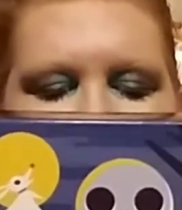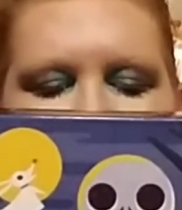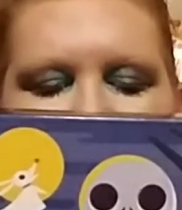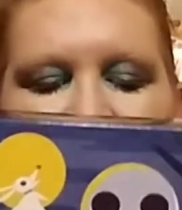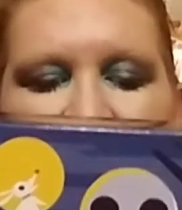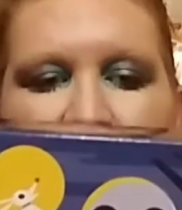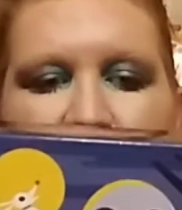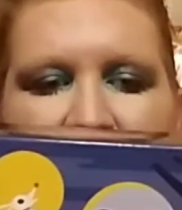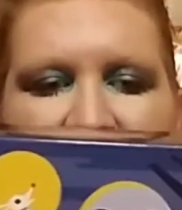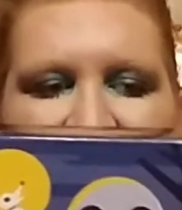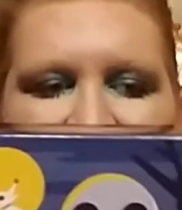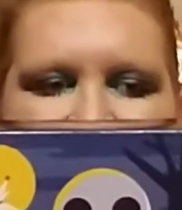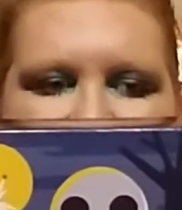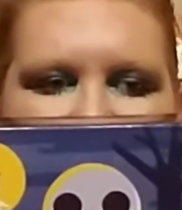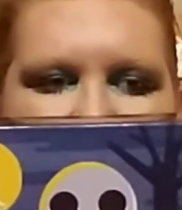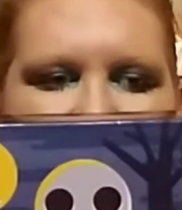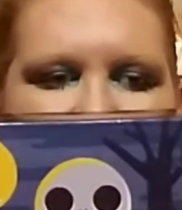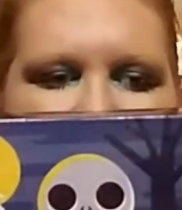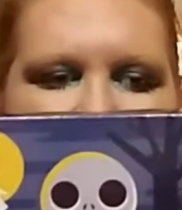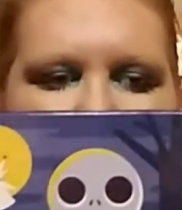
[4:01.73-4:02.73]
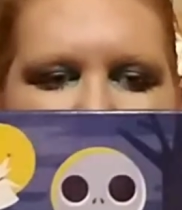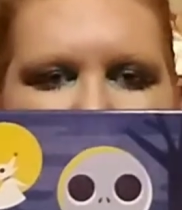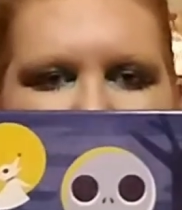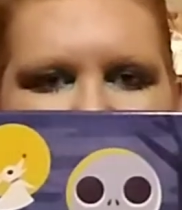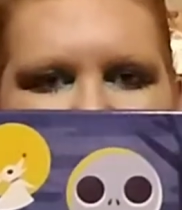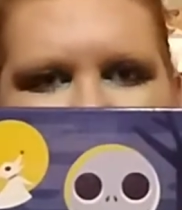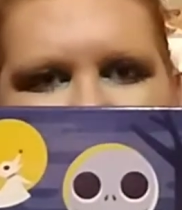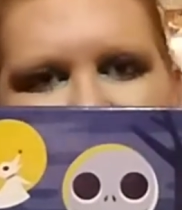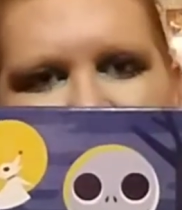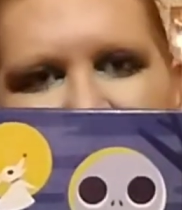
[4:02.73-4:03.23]
three different
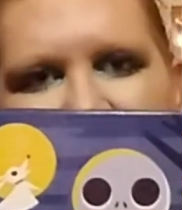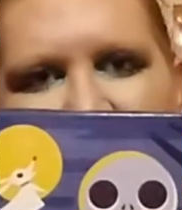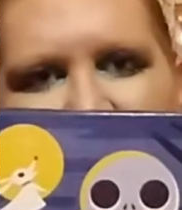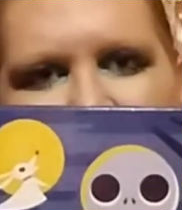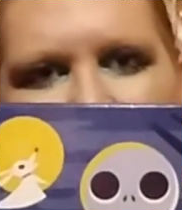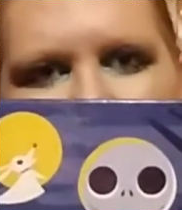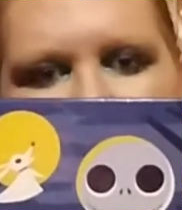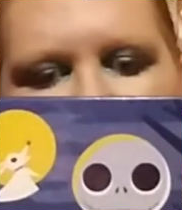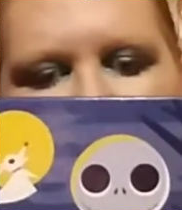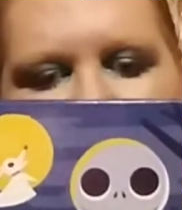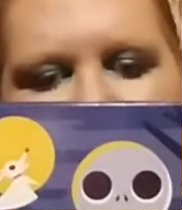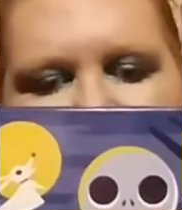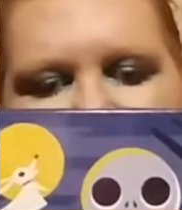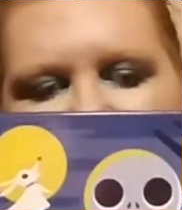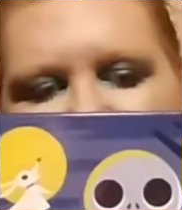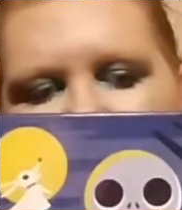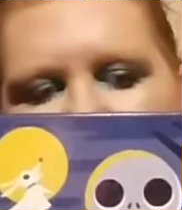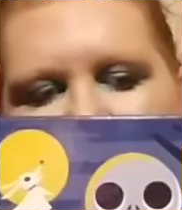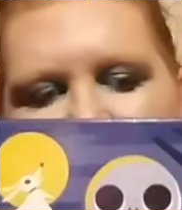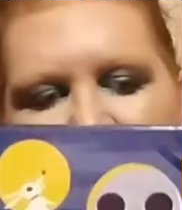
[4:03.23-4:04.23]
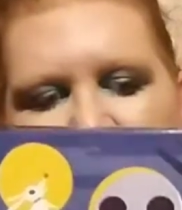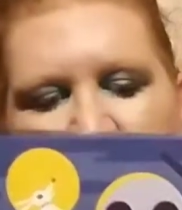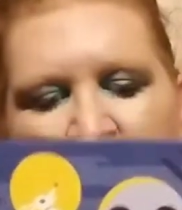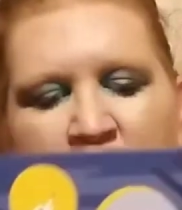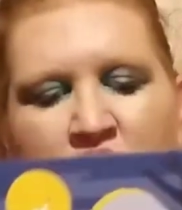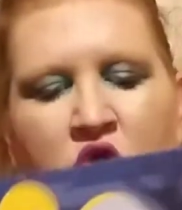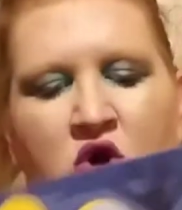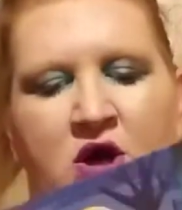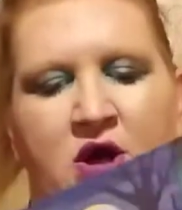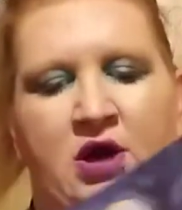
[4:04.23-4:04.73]
ones left. They may have had
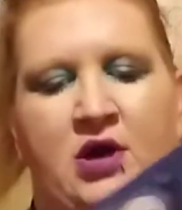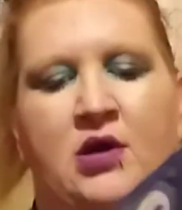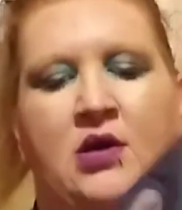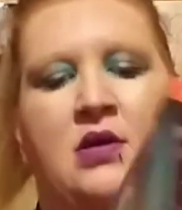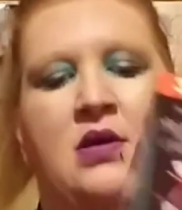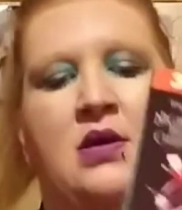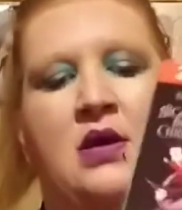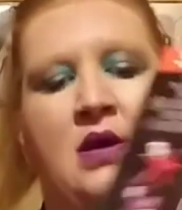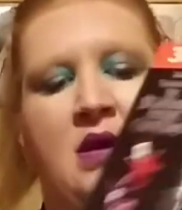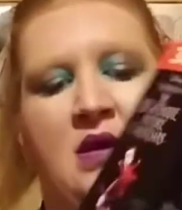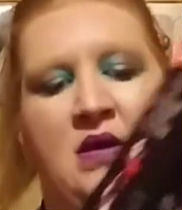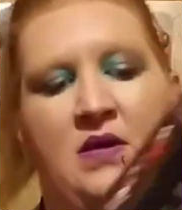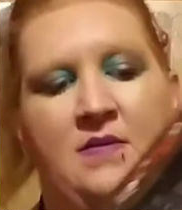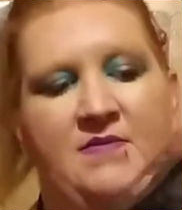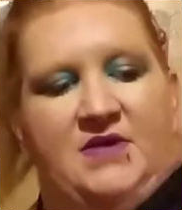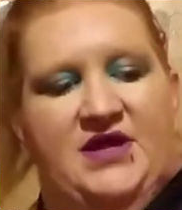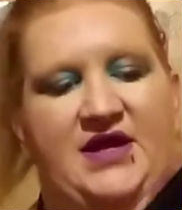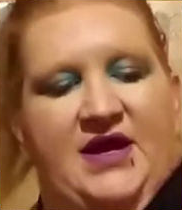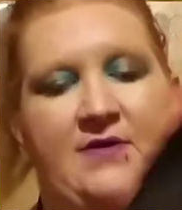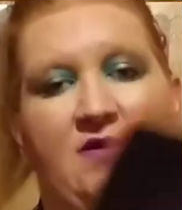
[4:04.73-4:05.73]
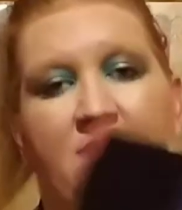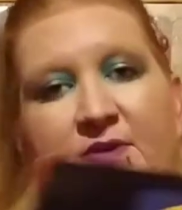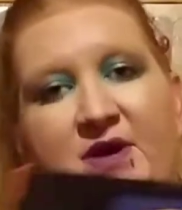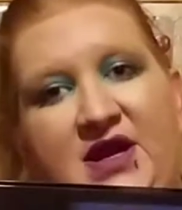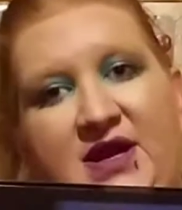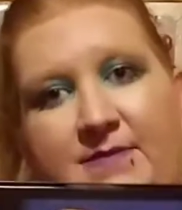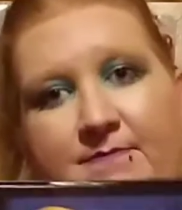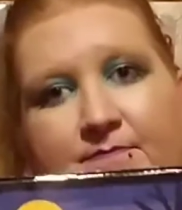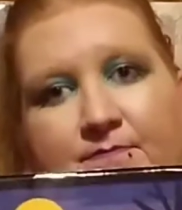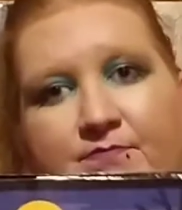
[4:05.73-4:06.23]
more, but they were
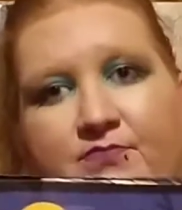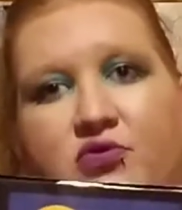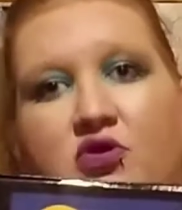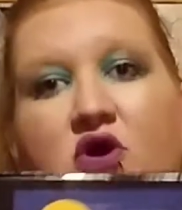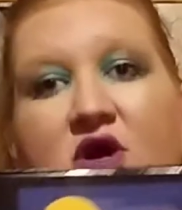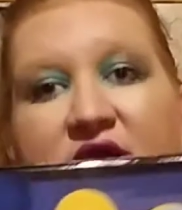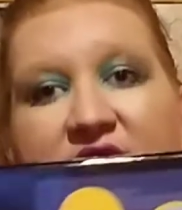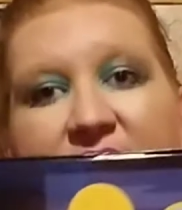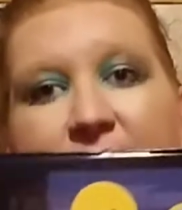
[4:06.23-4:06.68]
pretty, pretty